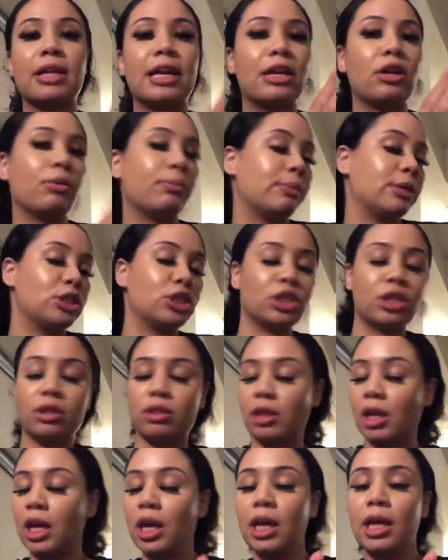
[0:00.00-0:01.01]
and I don't mention a
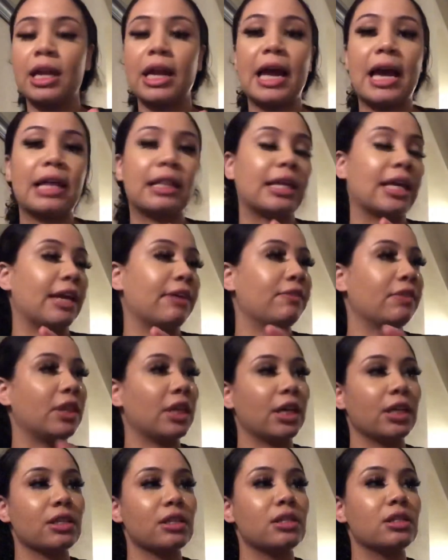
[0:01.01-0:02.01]
thing and I act like
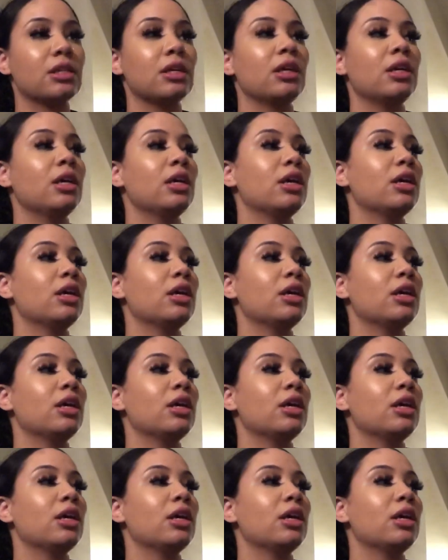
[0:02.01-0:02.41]
everything's,